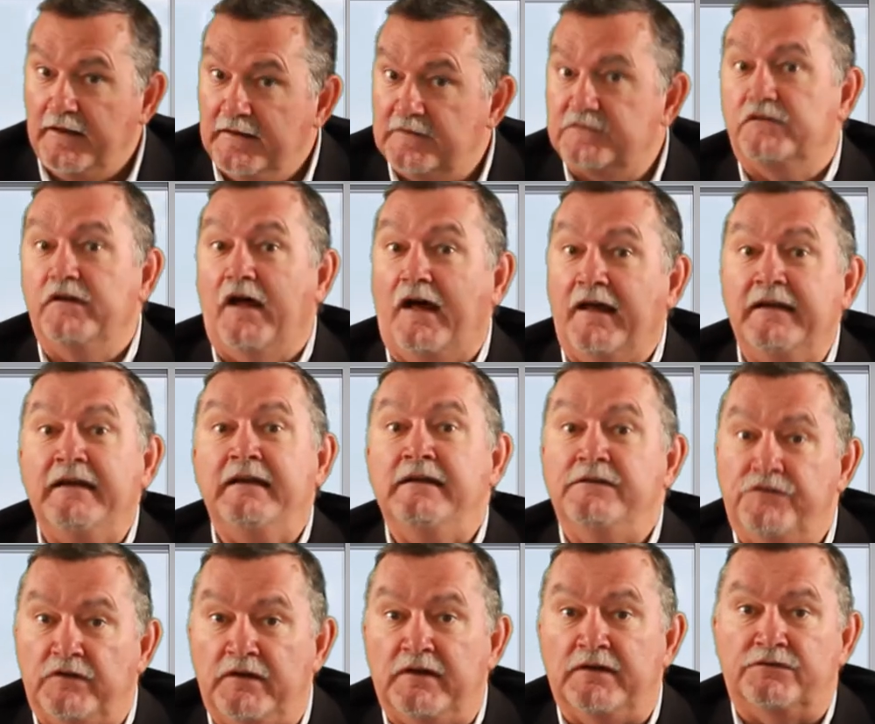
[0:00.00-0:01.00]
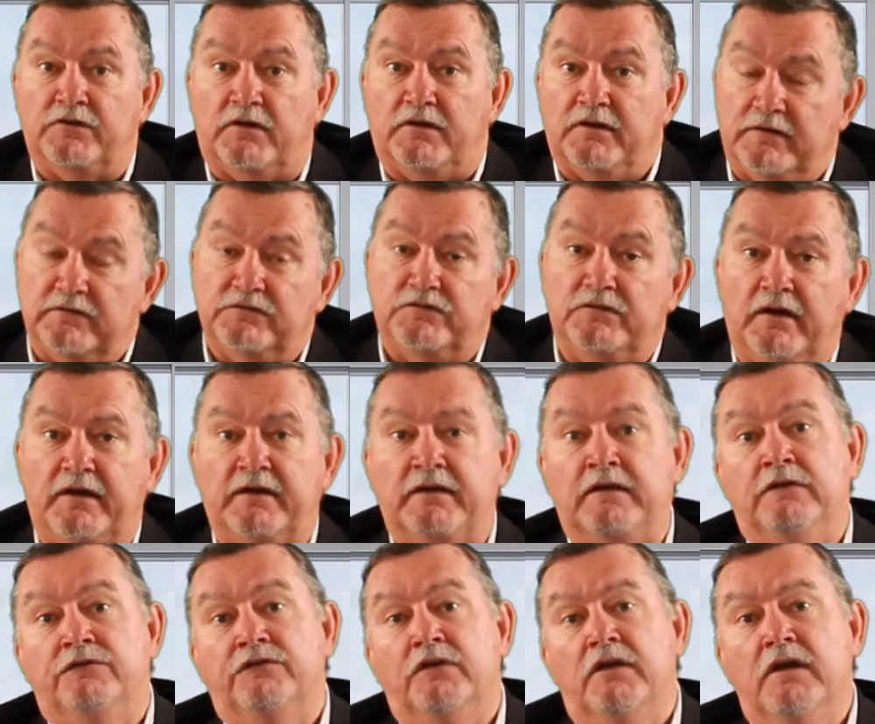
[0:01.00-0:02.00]
It's not easy, is it? It's not
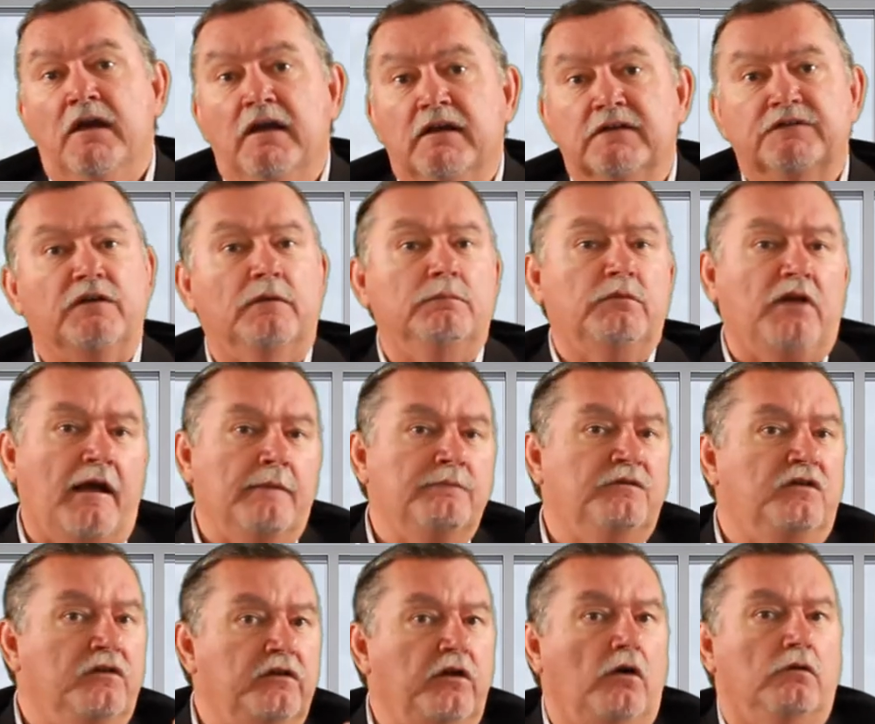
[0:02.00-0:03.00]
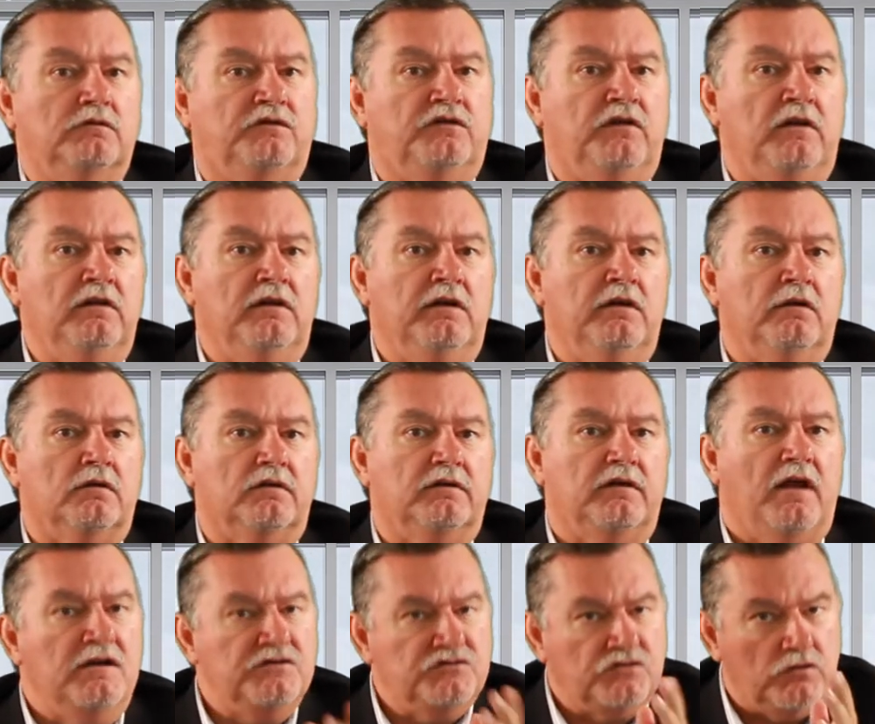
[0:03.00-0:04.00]
easy. Sometimes you don't see the
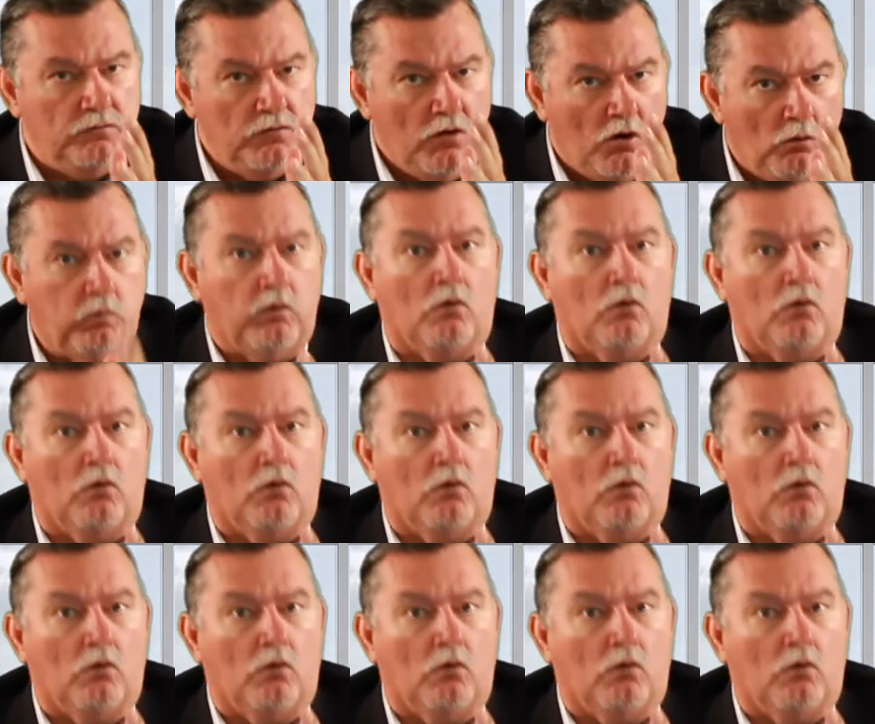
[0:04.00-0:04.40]
irritation.